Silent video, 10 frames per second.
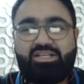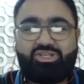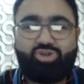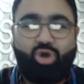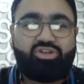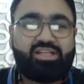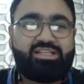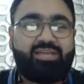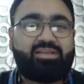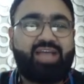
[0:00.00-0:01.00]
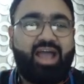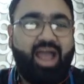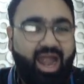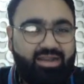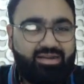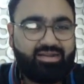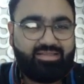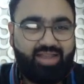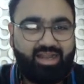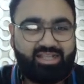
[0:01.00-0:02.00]
socialism is a hat
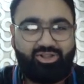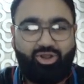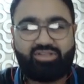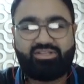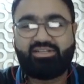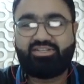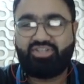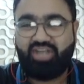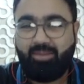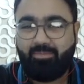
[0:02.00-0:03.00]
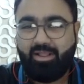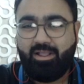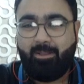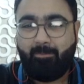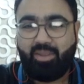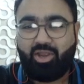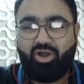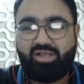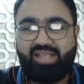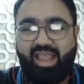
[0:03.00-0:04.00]
that has lost its shape
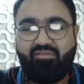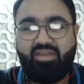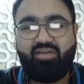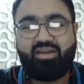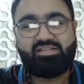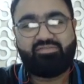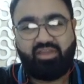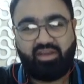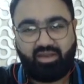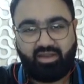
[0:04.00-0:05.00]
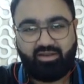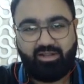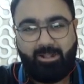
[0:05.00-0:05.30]
because everyone is wearing it.